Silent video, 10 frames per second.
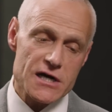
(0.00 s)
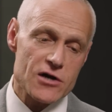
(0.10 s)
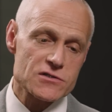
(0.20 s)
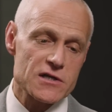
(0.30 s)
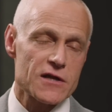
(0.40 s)

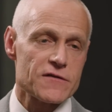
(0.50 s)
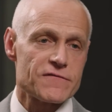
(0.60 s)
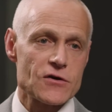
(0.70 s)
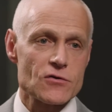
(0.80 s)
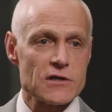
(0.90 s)
tirelessly on the
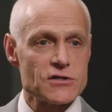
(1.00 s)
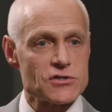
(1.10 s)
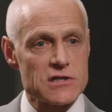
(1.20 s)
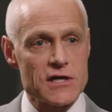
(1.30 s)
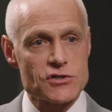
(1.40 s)
federal
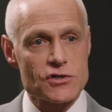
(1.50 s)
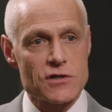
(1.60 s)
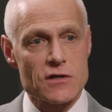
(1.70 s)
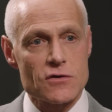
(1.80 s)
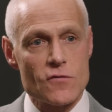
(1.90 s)
legislation,
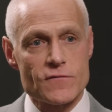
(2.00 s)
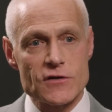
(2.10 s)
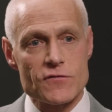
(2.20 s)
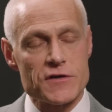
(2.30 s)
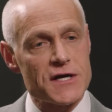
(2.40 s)
and
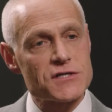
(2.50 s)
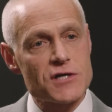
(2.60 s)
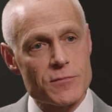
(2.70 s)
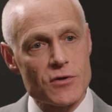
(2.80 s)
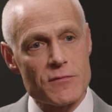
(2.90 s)
hopefully over the next
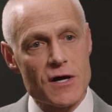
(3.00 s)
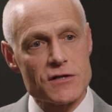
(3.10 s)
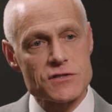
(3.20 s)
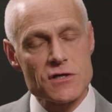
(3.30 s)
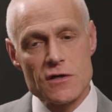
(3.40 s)
couple of
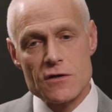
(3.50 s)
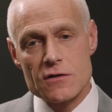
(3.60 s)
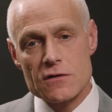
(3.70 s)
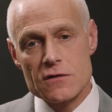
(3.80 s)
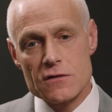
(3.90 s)
months,
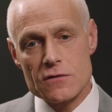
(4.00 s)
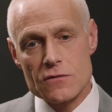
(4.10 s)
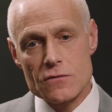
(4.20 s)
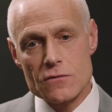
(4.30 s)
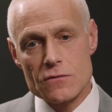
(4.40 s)

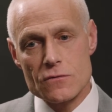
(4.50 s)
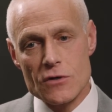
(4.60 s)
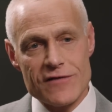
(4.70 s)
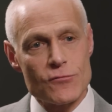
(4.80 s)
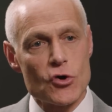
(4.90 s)

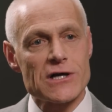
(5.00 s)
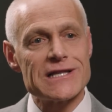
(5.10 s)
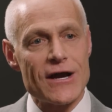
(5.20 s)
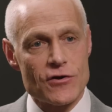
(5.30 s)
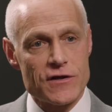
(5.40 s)
we'll have more
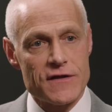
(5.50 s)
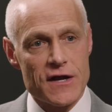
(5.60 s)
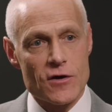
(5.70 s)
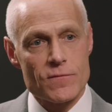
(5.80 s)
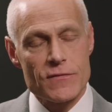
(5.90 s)
clarity
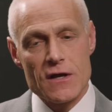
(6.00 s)
there.